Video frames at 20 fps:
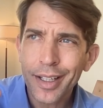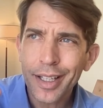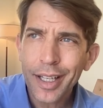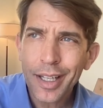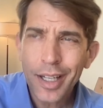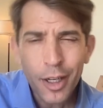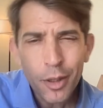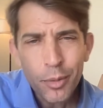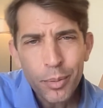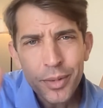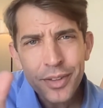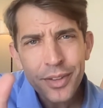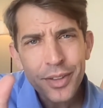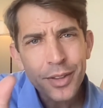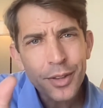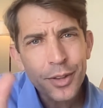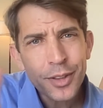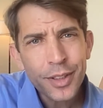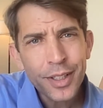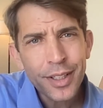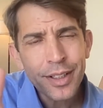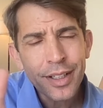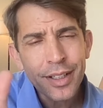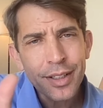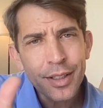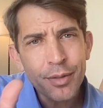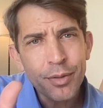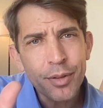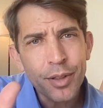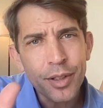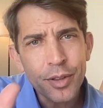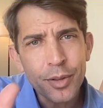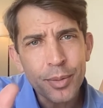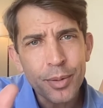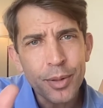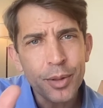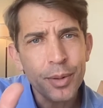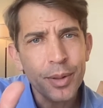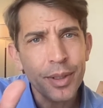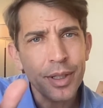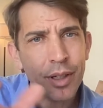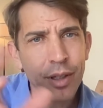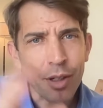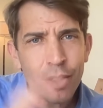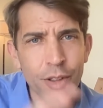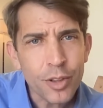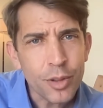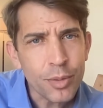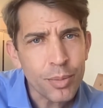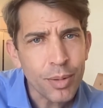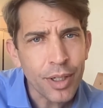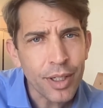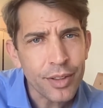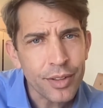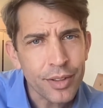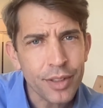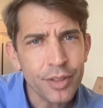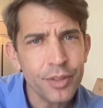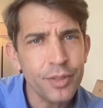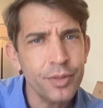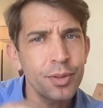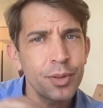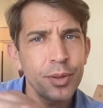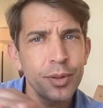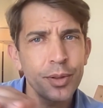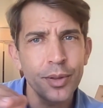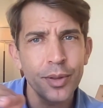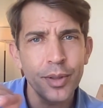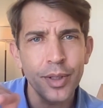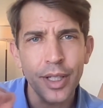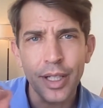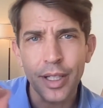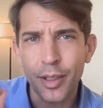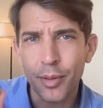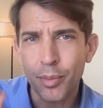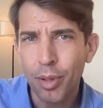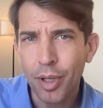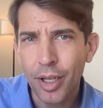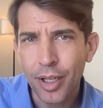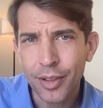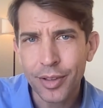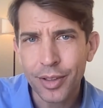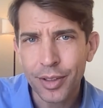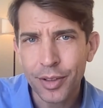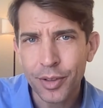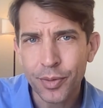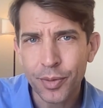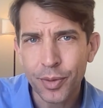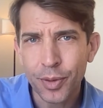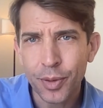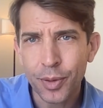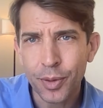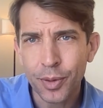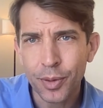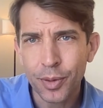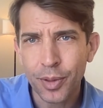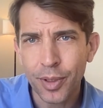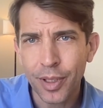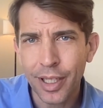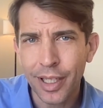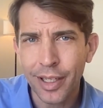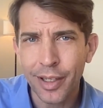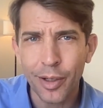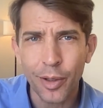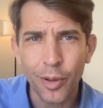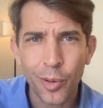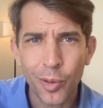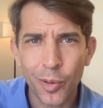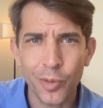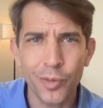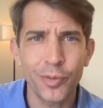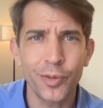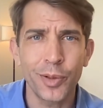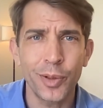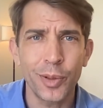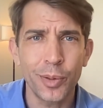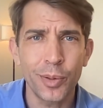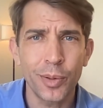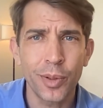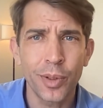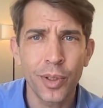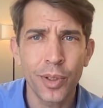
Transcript: Yeah, help us understand that difference between an ultra processed food and a processed food and a whole food.